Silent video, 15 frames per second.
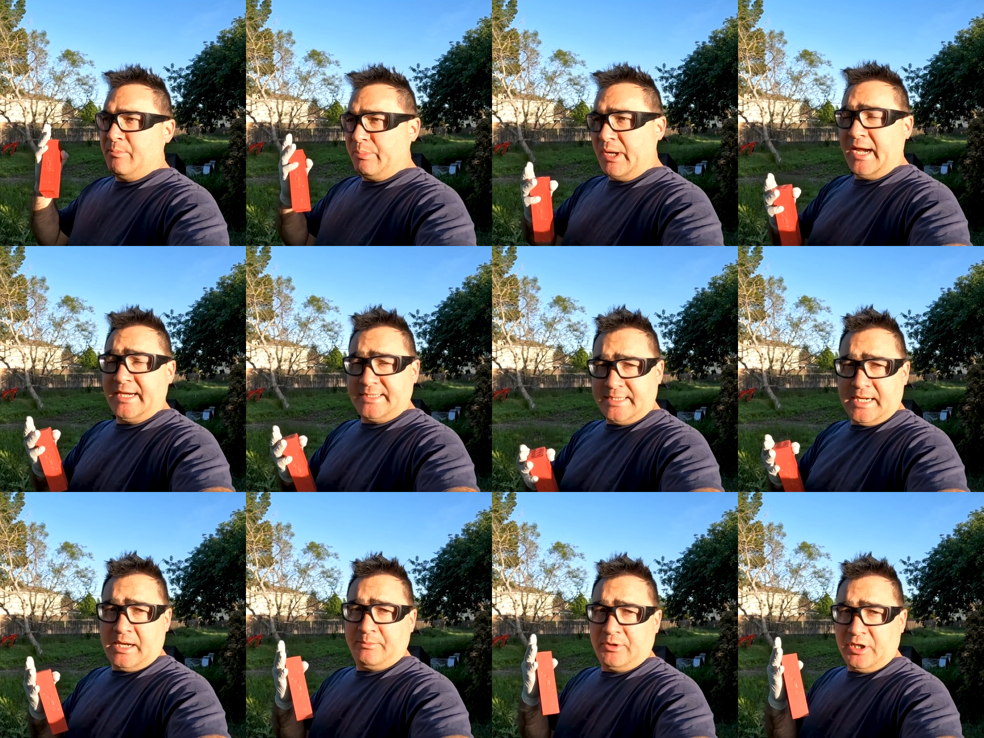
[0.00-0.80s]
but
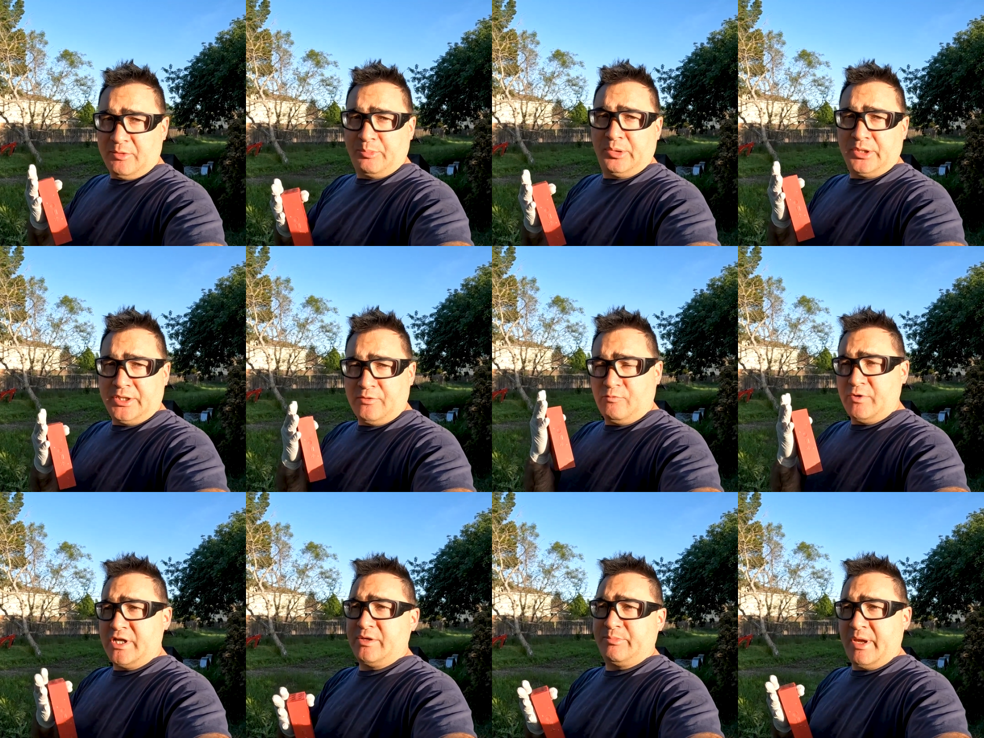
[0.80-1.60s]
I'm gonna put in
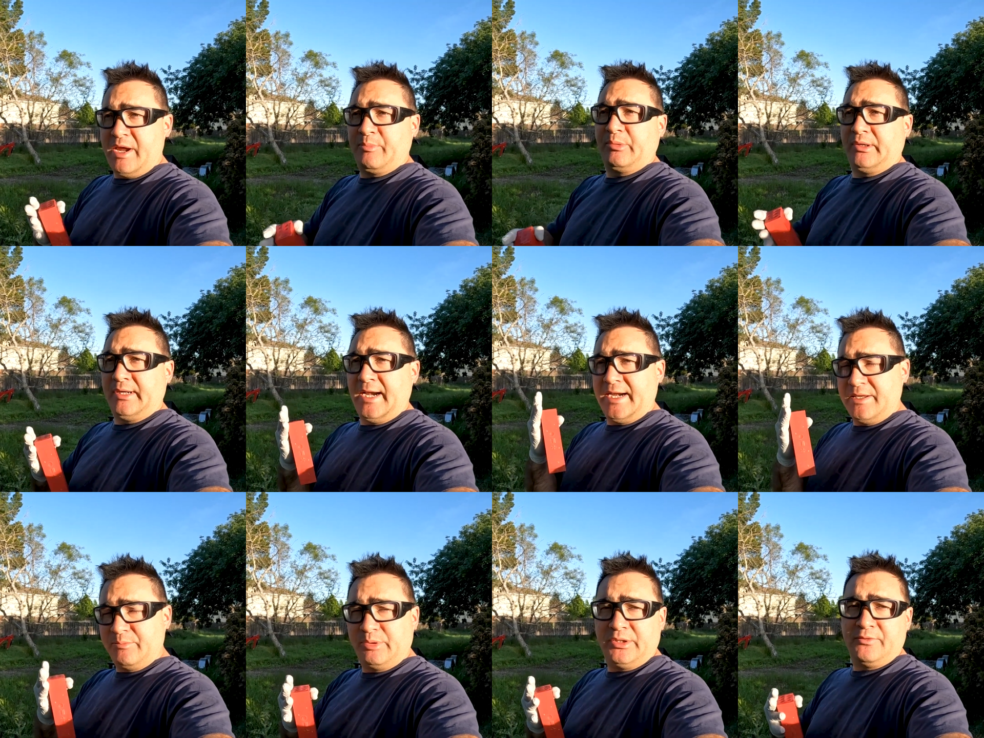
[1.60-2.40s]
weed paper. I
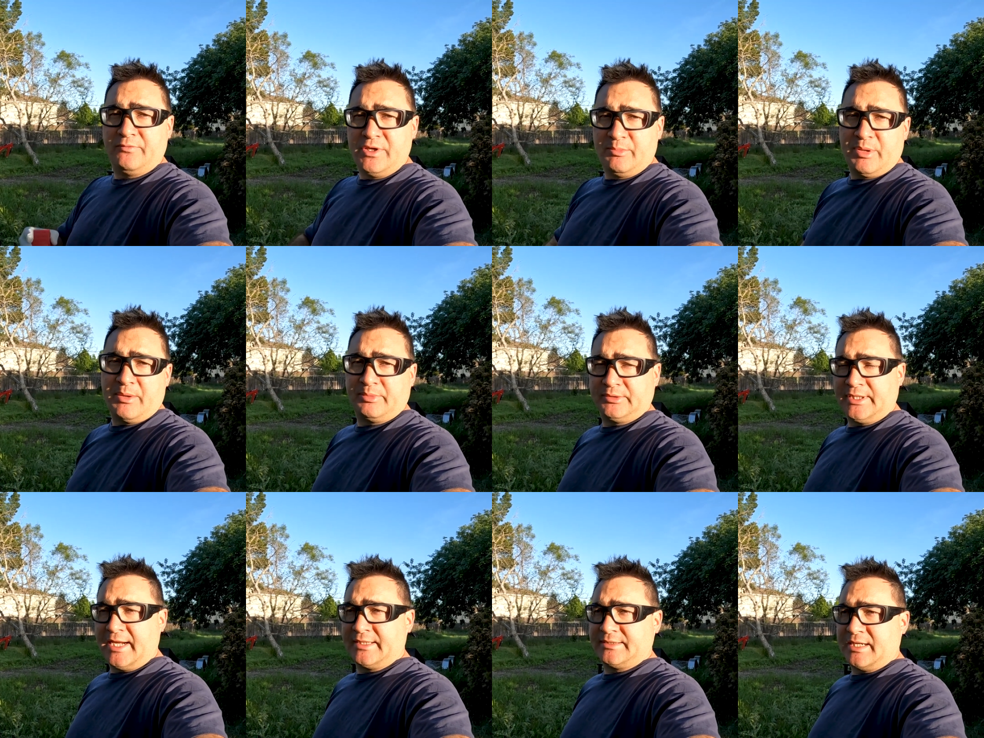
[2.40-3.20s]
didn't put in weed paper
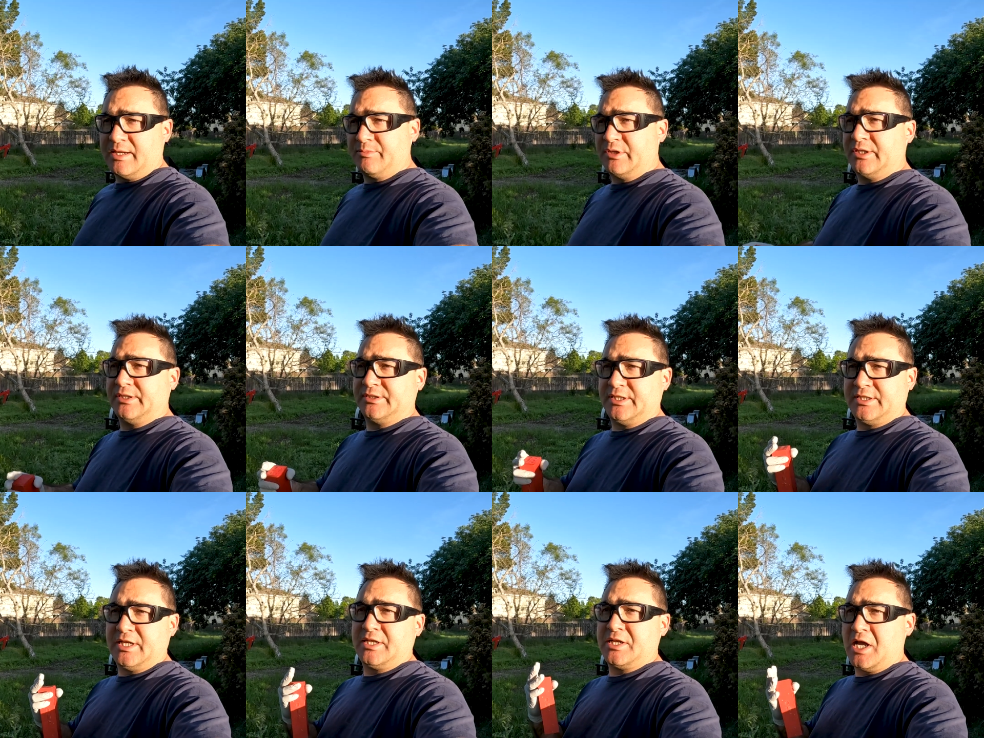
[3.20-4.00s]
last time because
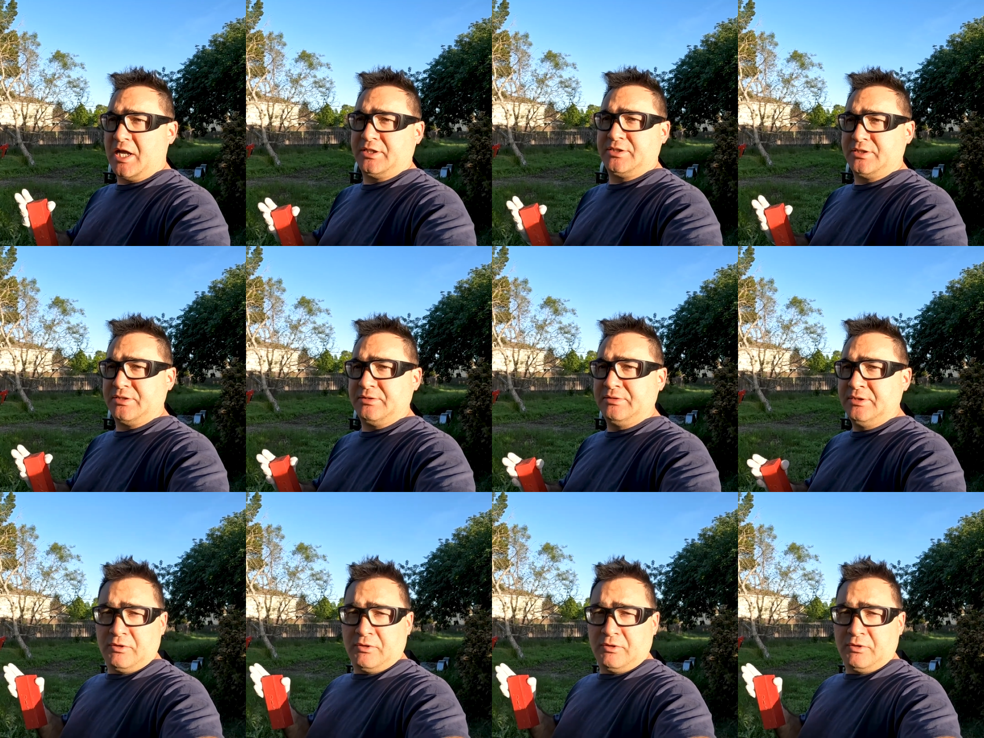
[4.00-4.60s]
they said not to.